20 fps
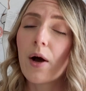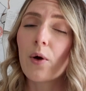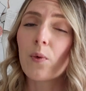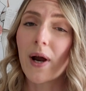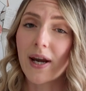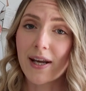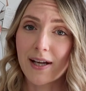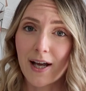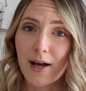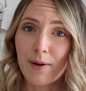
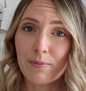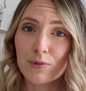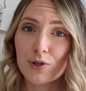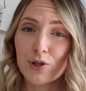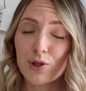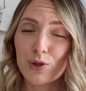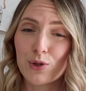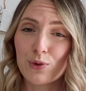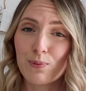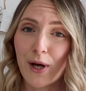when it
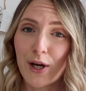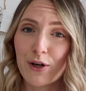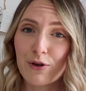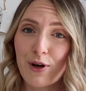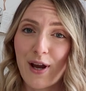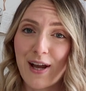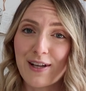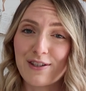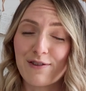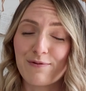comes to my
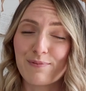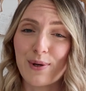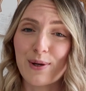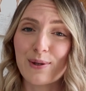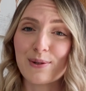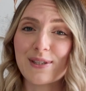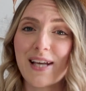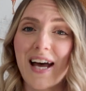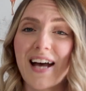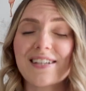creative
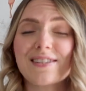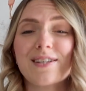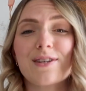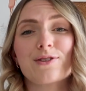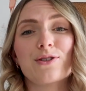process.